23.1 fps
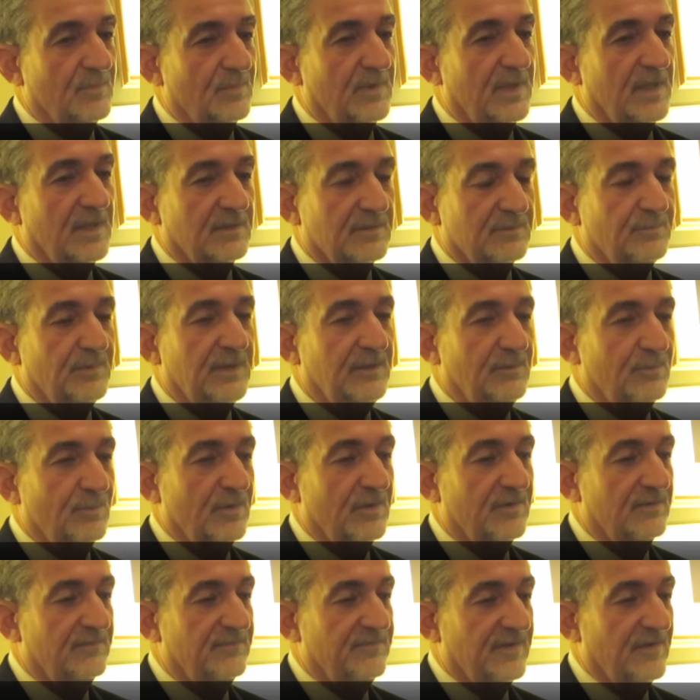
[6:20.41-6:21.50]
Well, we
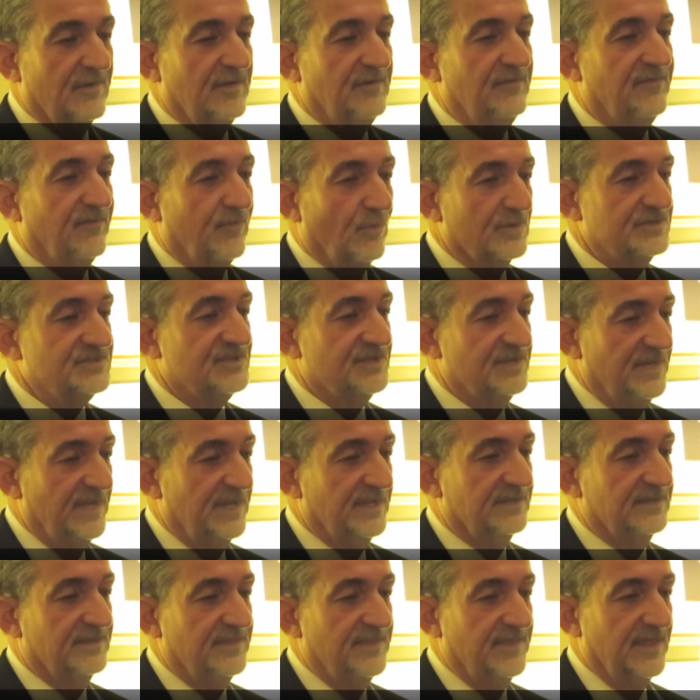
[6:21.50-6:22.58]
were very
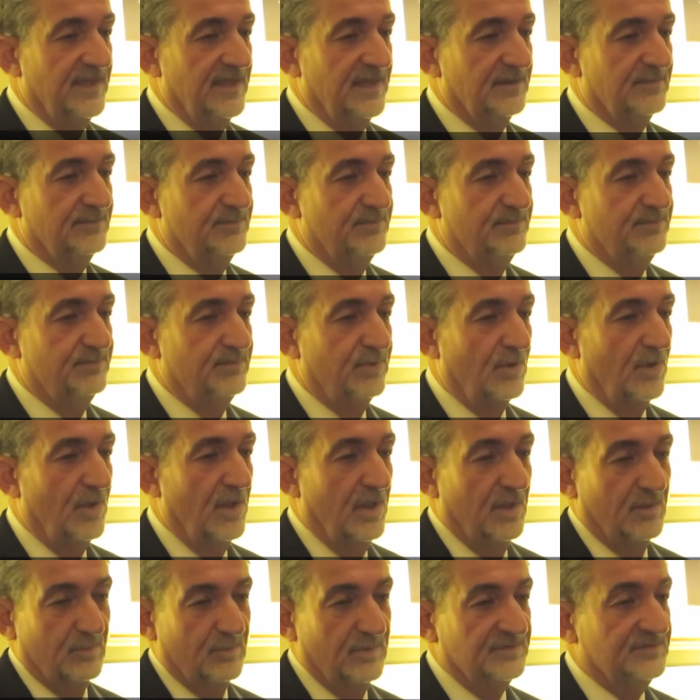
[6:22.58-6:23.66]
fortunate that
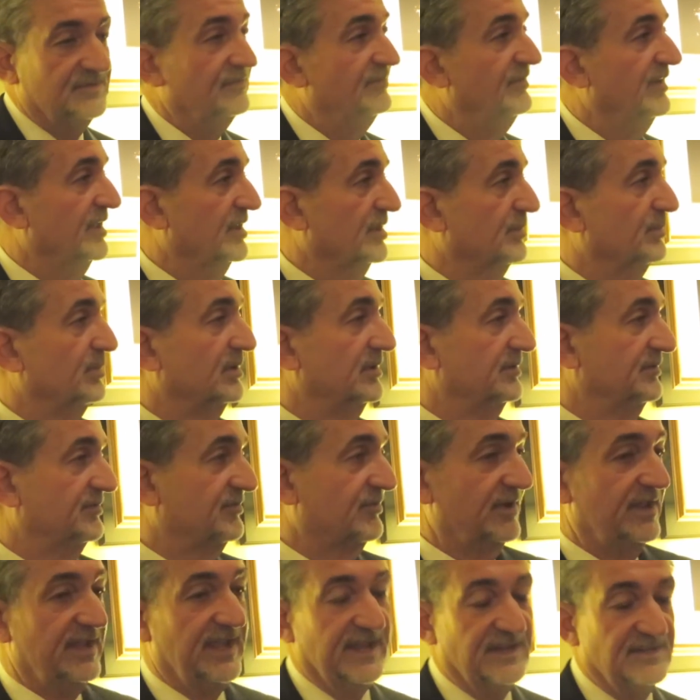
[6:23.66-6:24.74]
Paul was available in
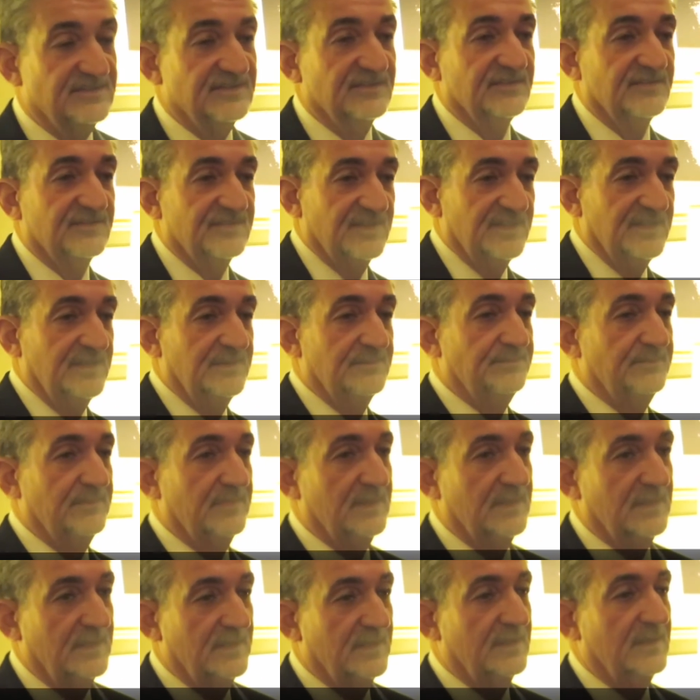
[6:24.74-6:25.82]
free agency,
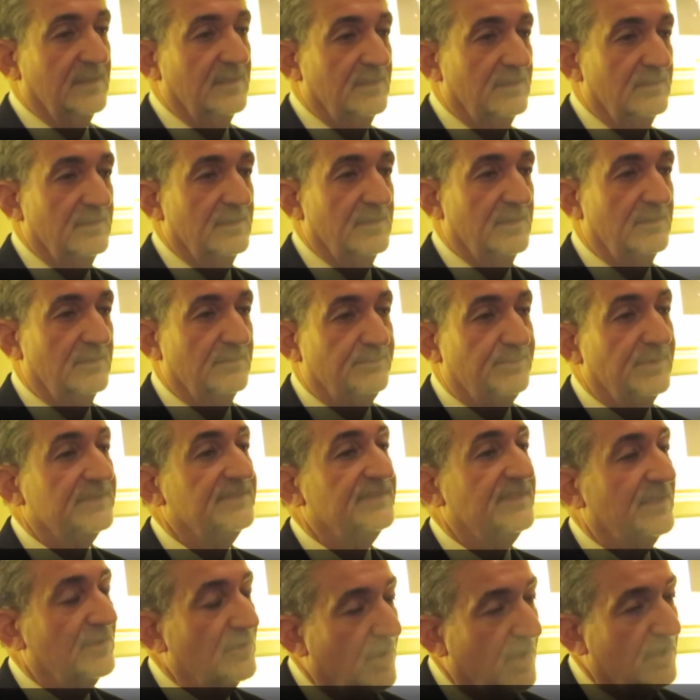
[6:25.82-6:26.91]

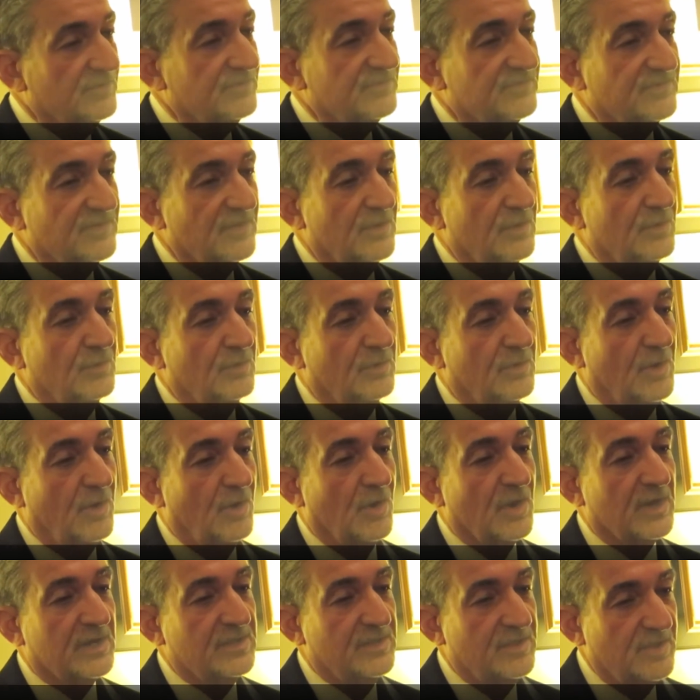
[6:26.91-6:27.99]
but that also
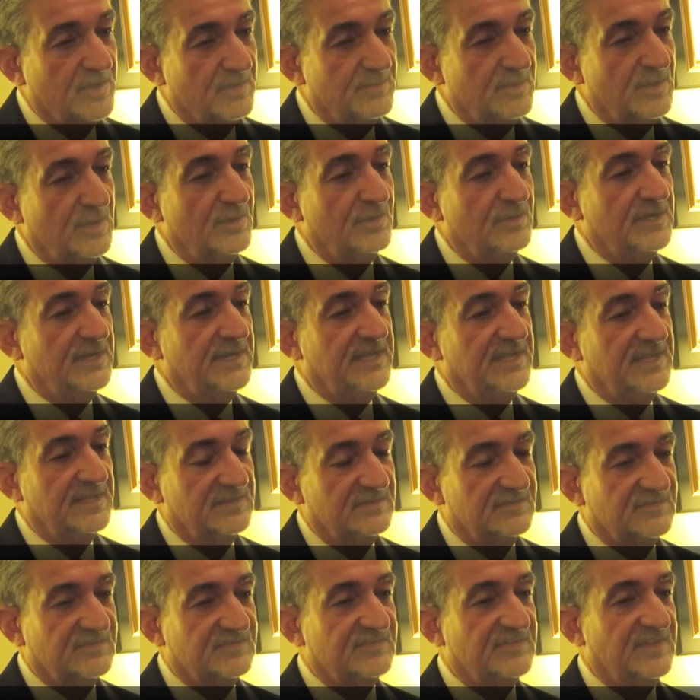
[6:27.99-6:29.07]
our community
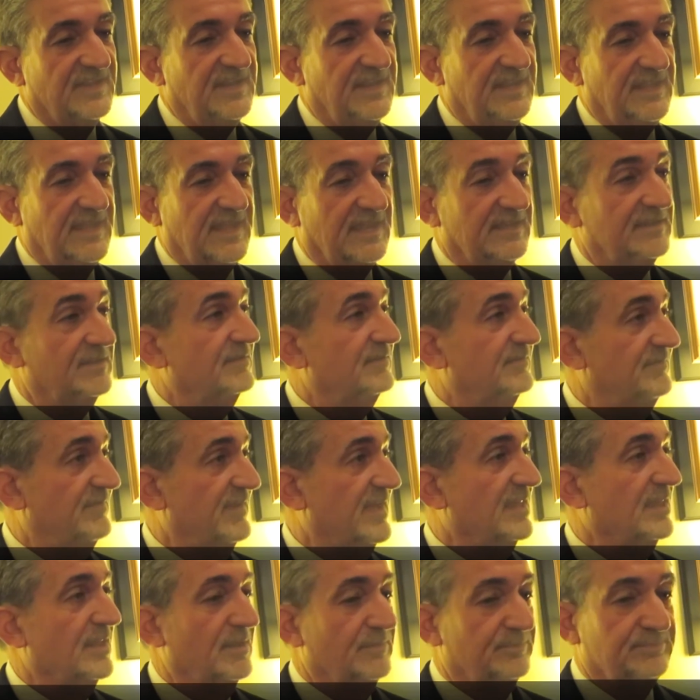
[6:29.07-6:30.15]
and city had
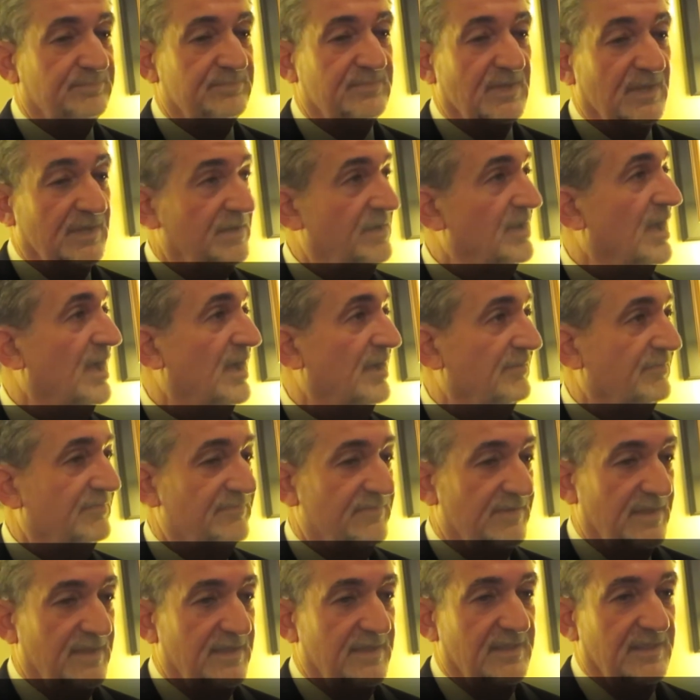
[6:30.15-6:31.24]
developed enough
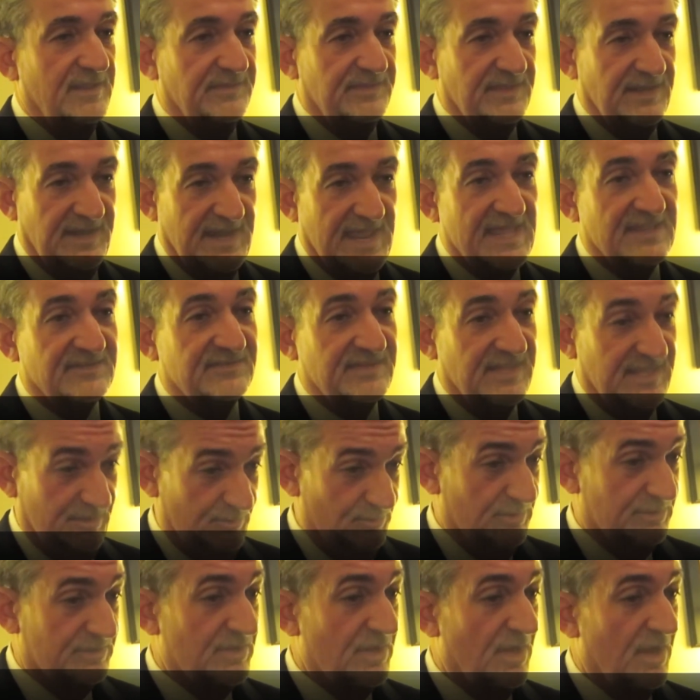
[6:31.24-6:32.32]
that as he
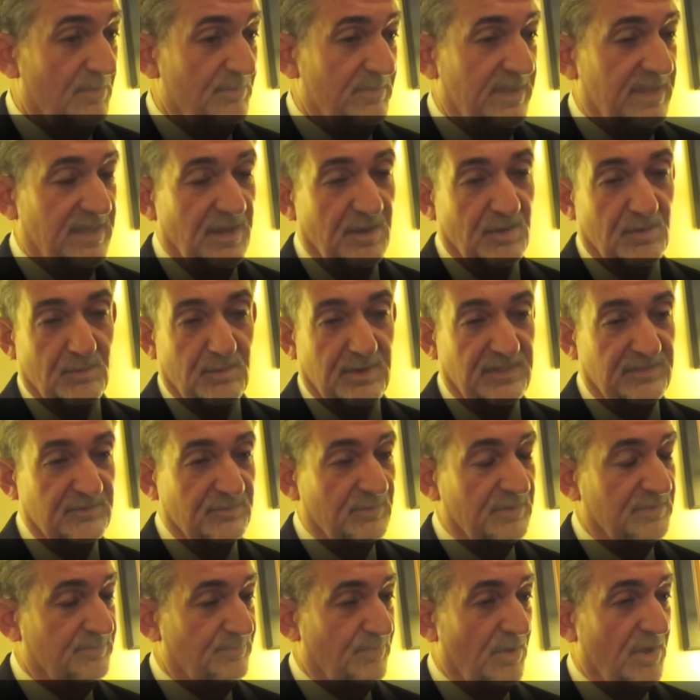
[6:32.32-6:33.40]
would come here, whether
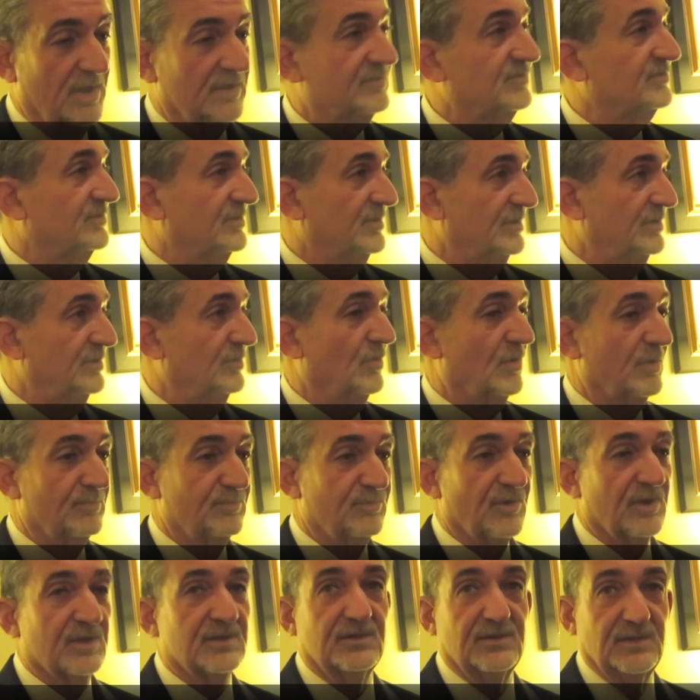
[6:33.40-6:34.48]
with Boston or
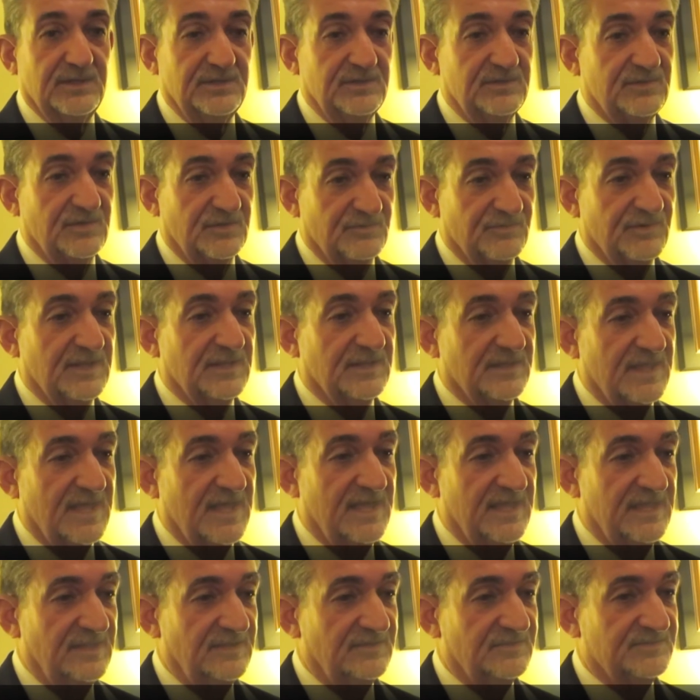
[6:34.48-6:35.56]
Brooklyn, to
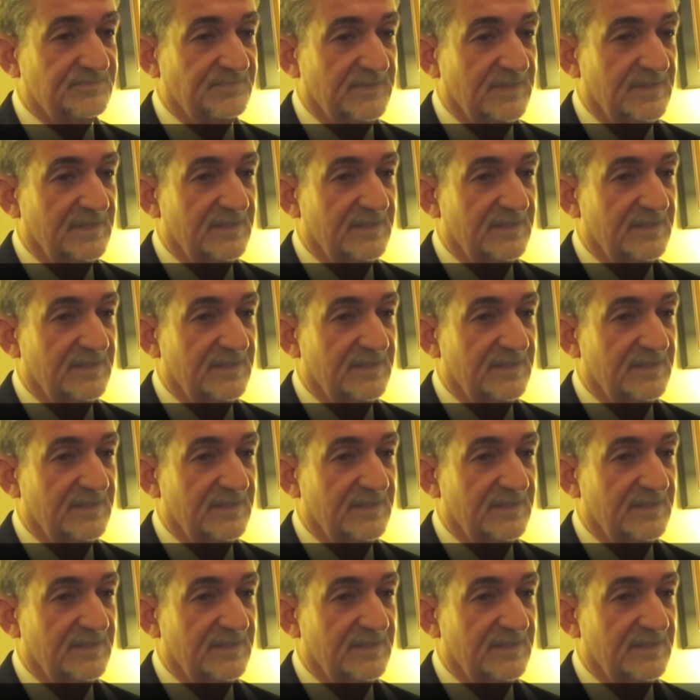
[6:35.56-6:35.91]
realize